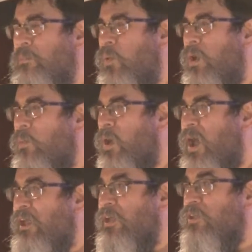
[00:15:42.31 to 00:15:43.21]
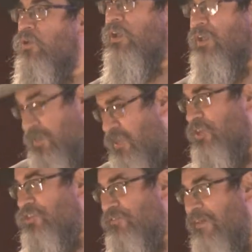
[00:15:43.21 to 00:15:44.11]
boy, why are you talking in
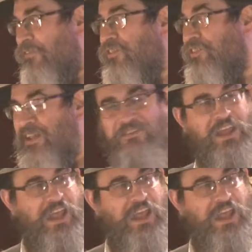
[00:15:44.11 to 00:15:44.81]
Yiddish? If Avos says to